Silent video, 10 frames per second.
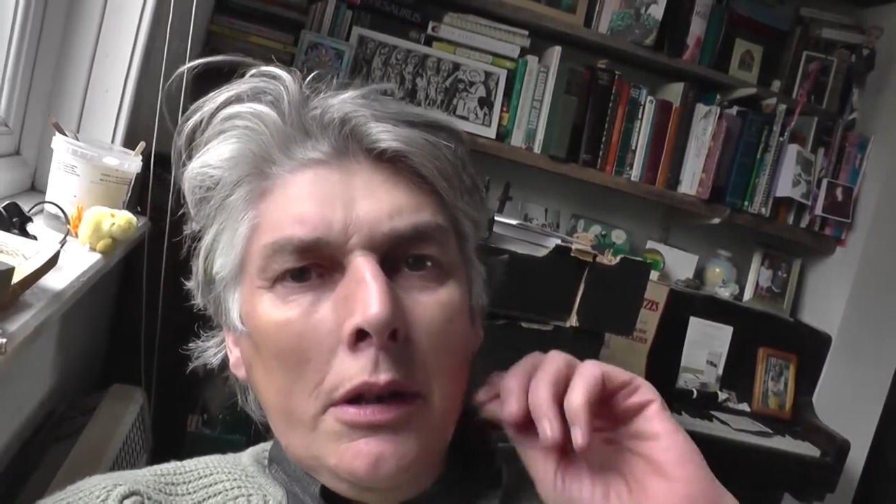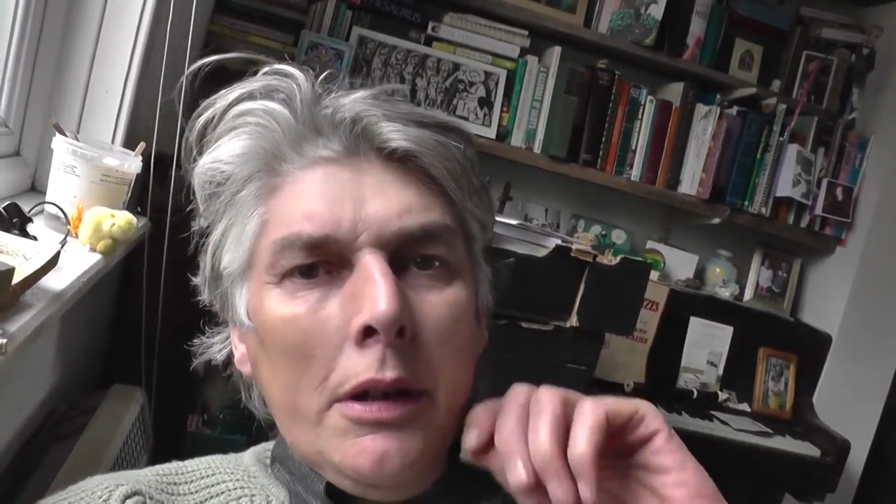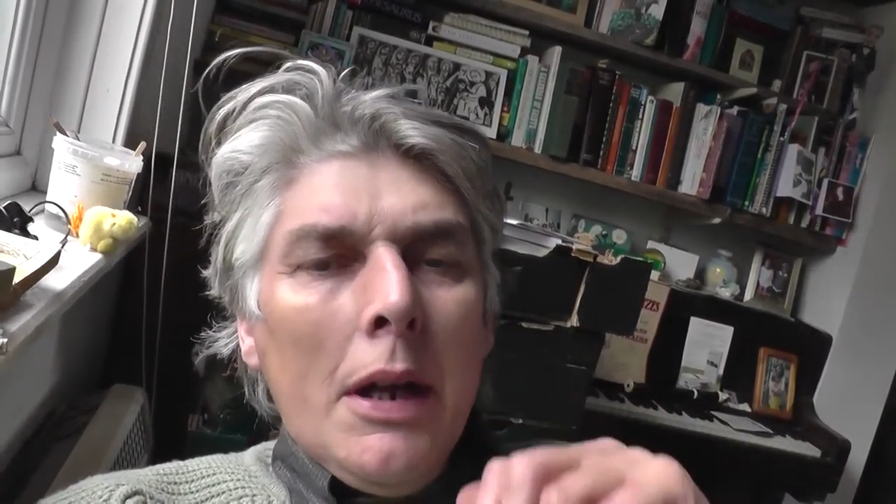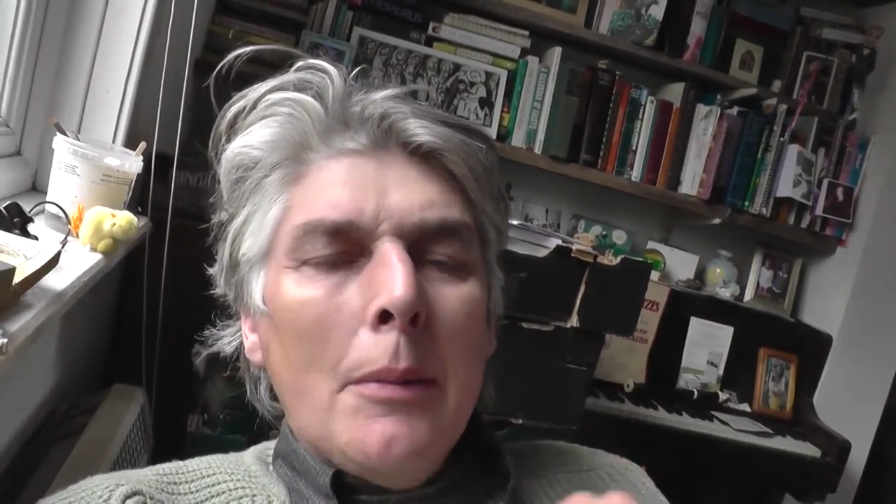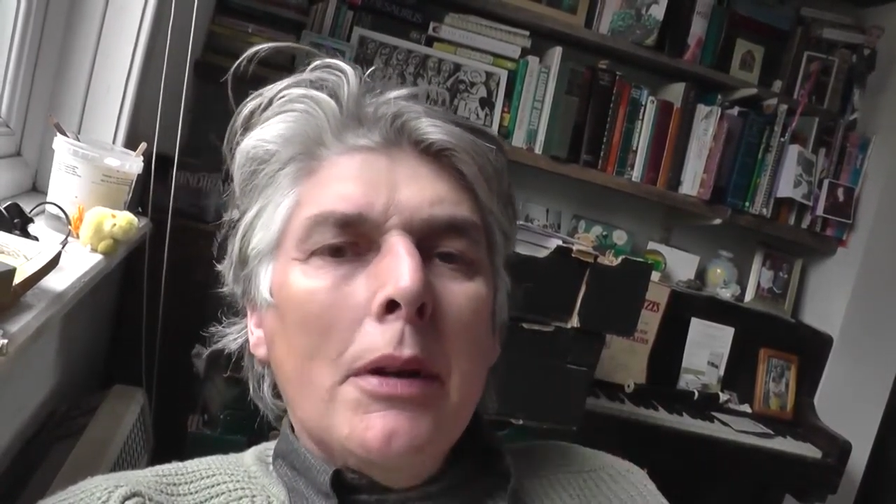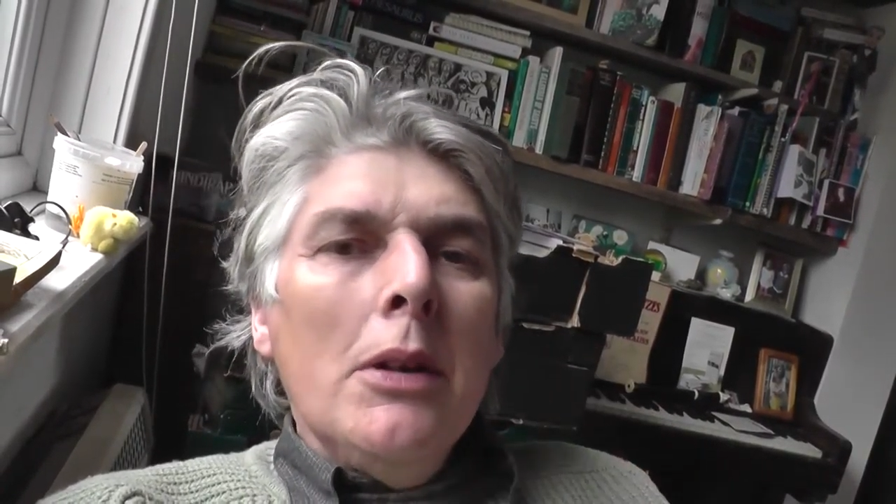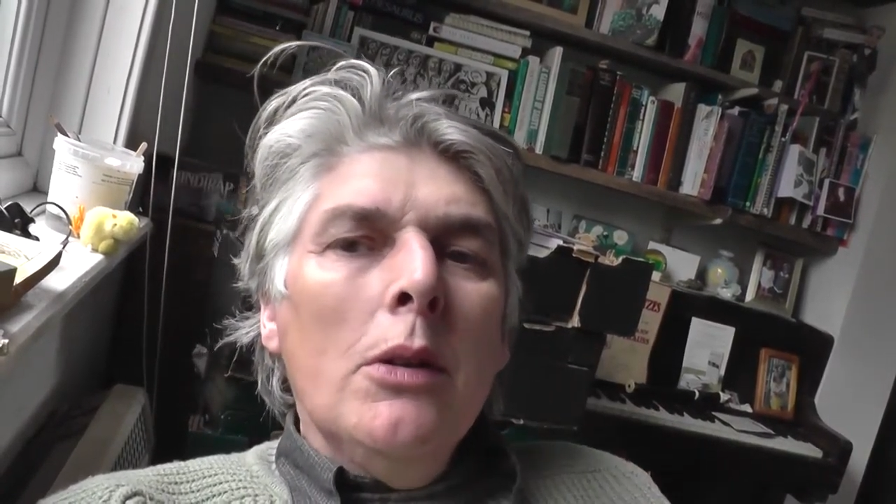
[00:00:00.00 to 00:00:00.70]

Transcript: "And how about you?